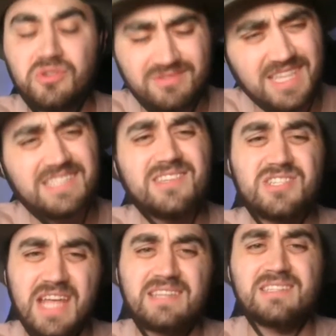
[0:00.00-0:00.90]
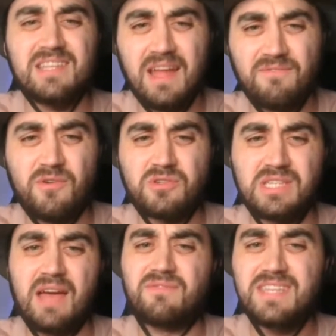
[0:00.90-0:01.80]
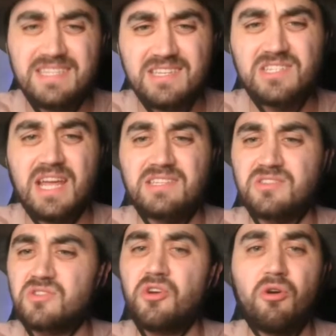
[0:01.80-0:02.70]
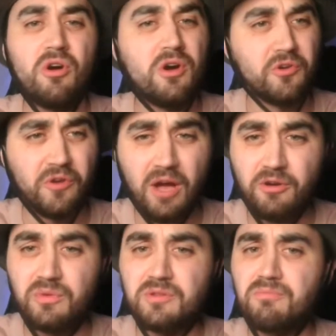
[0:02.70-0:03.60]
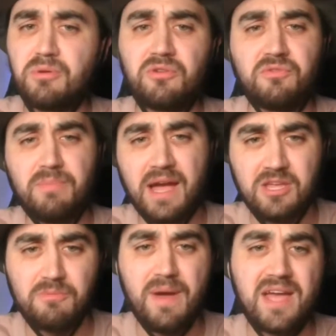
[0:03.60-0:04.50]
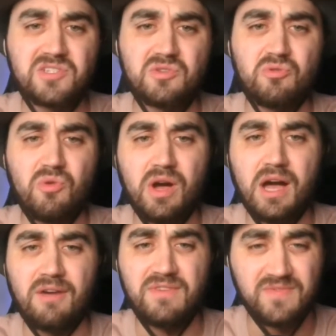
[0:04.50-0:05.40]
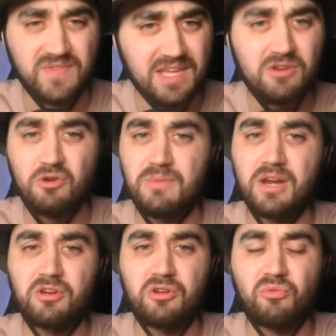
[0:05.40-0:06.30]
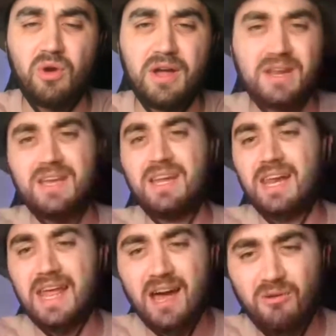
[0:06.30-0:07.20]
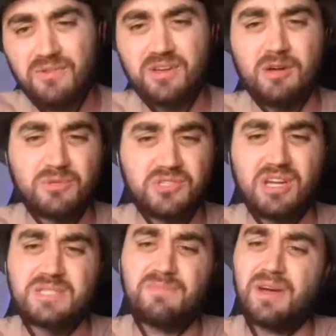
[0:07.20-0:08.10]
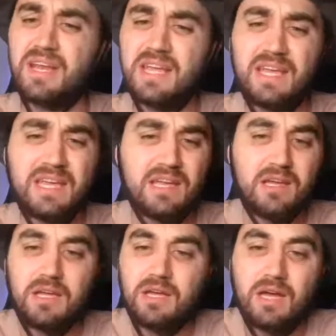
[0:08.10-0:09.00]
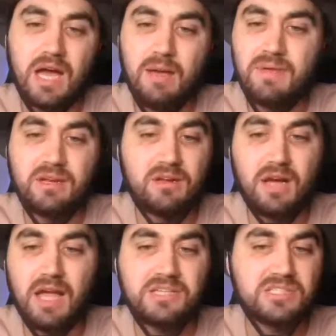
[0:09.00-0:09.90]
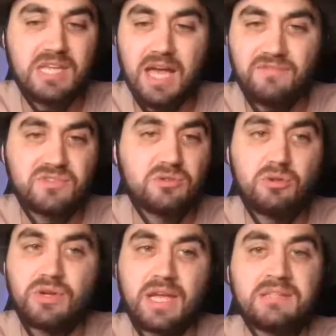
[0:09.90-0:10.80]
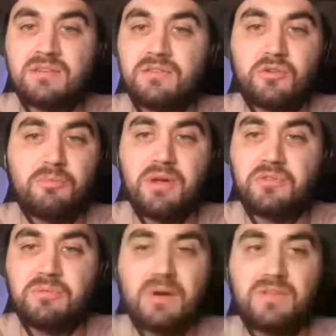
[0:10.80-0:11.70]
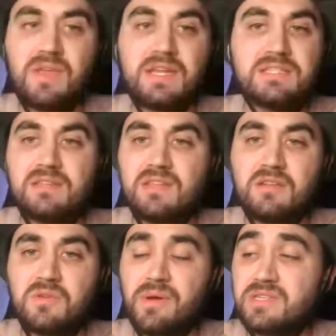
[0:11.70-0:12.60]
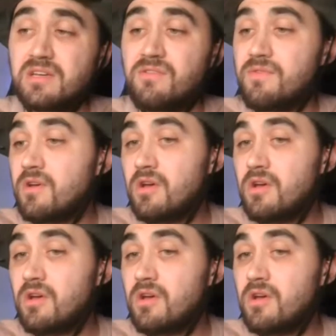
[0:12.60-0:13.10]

decent chances in that first half. Decent chances. You know, Ronaldo with the beautiful backheel pass to Vitinho, who made a good run. Leao with a couple shots. But, I mean, I just have to look at Roberto Martinez and think to myself,